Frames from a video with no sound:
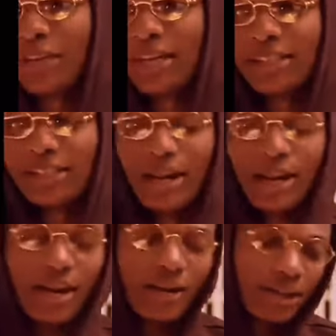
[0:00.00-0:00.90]
crazy.
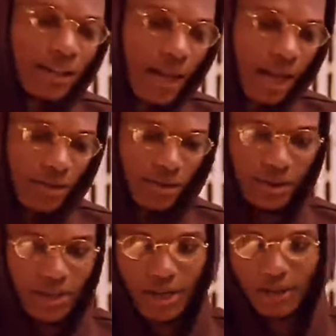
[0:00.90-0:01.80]
And I heard that I was
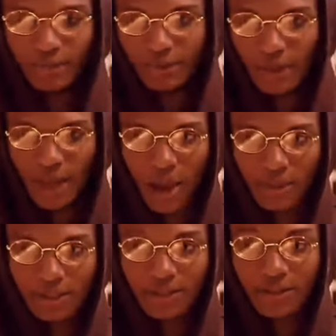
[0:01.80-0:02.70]
just like,
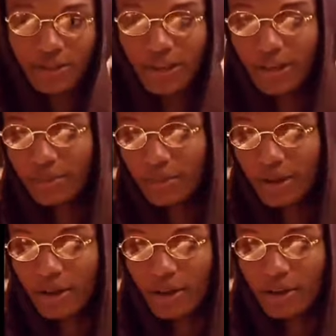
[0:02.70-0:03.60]
I was devastated,
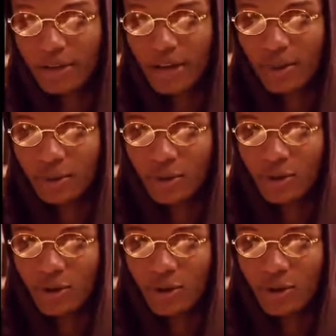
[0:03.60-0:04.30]
man. I was like, I was